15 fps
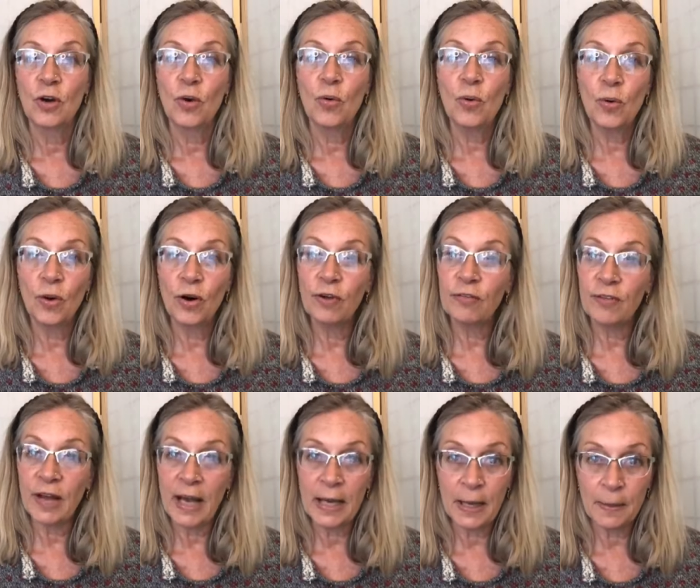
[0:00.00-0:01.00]
who are of
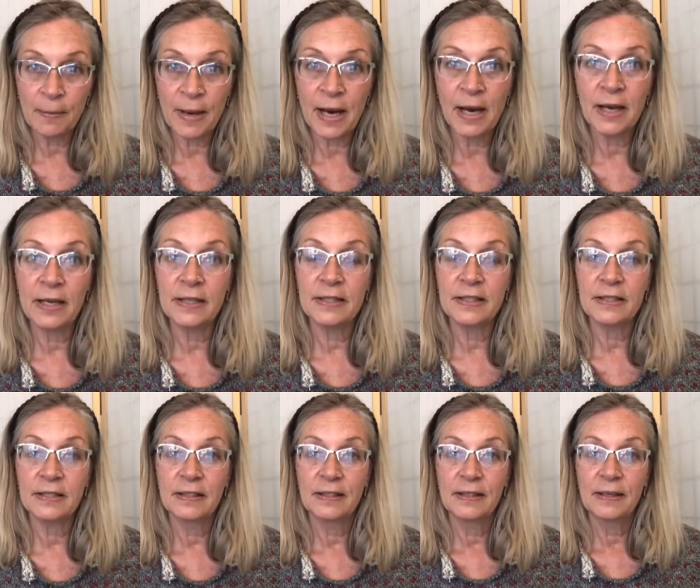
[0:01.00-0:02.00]
like mind.
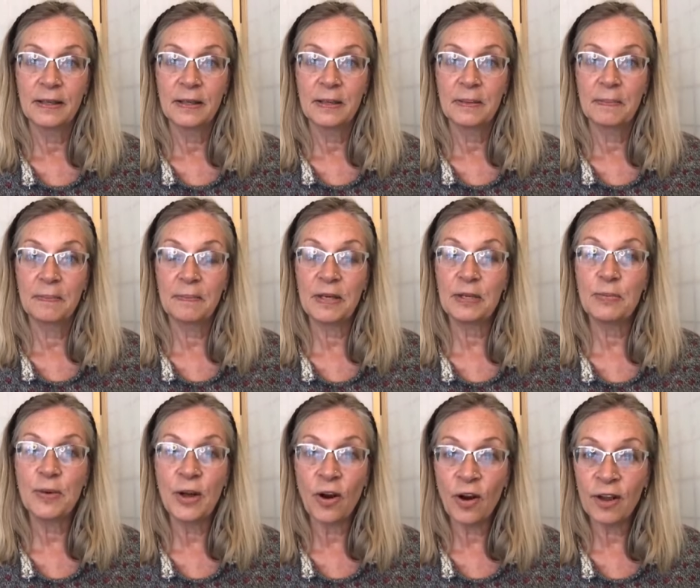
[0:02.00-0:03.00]
But
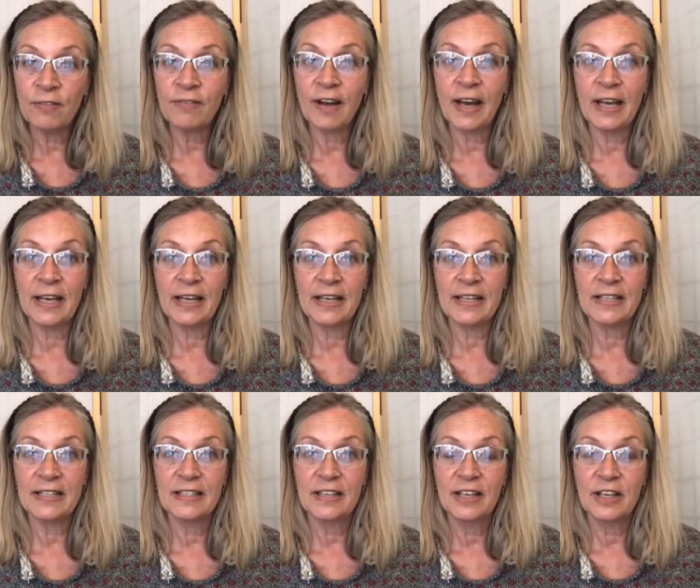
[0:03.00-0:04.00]
we are invited
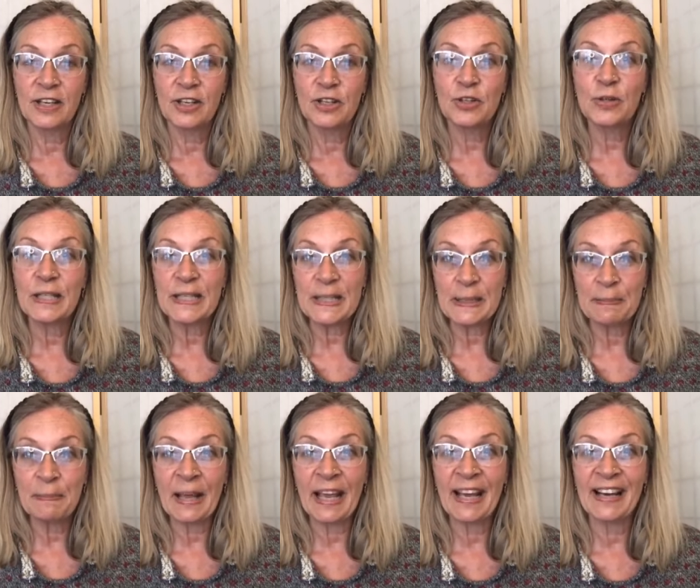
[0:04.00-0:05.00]
to
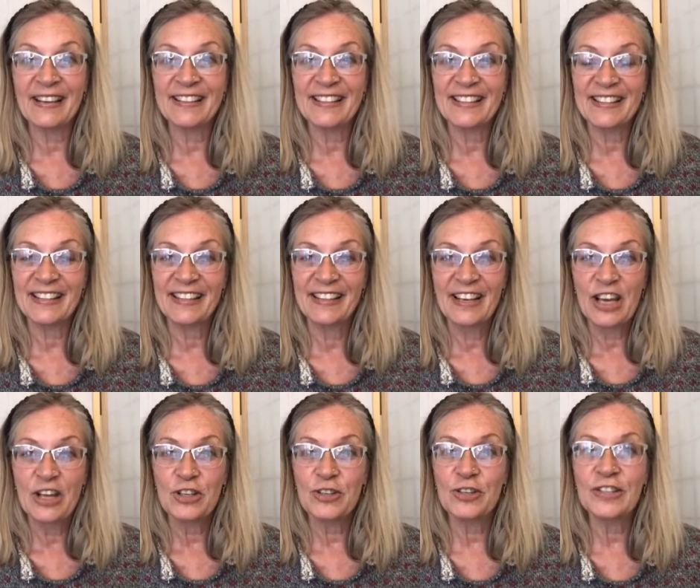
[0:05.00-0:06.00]
expand,
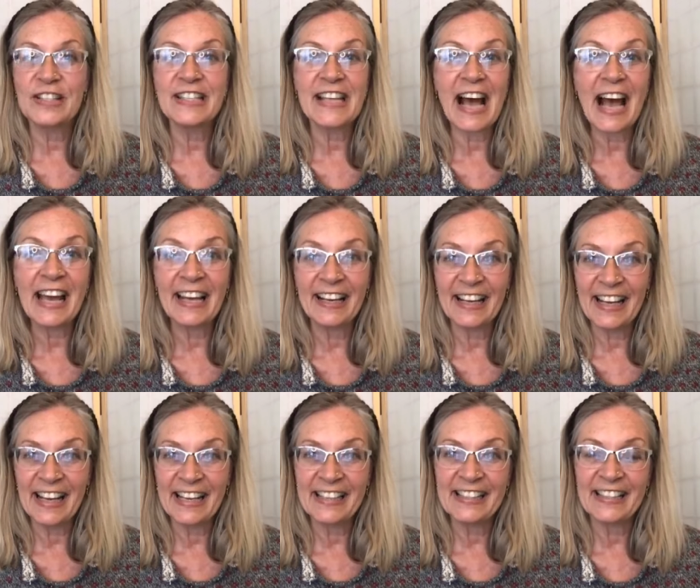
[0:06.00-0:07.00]
to
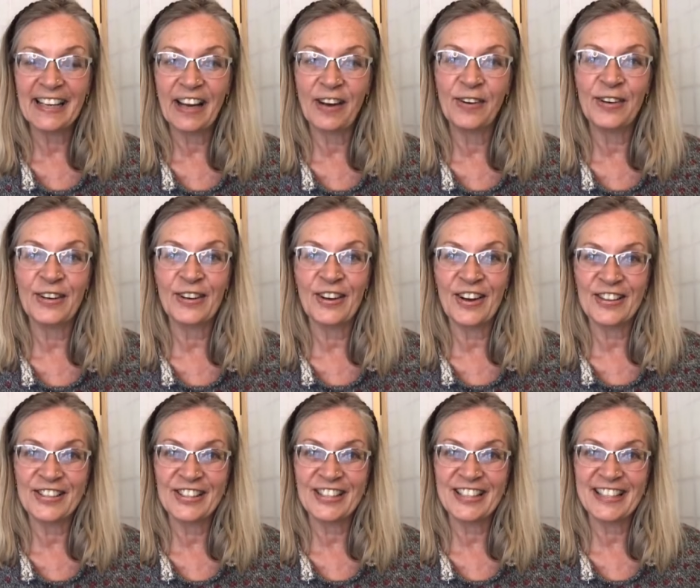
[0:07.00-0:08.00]
dilate our
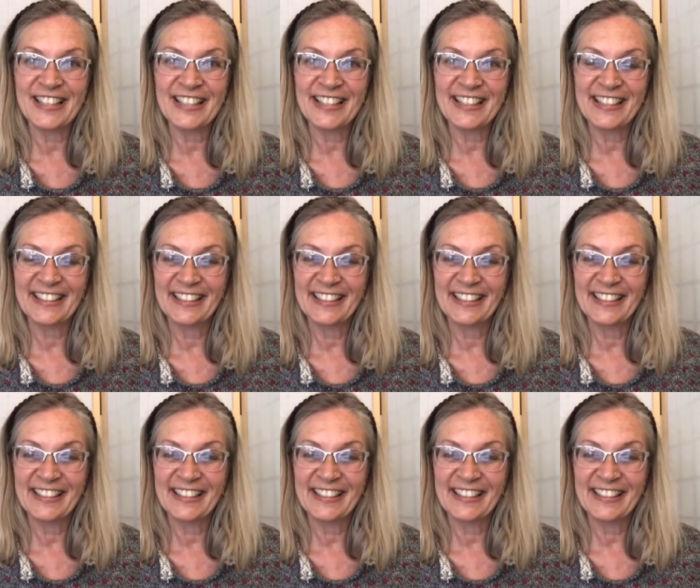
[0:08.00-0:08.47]
conscience,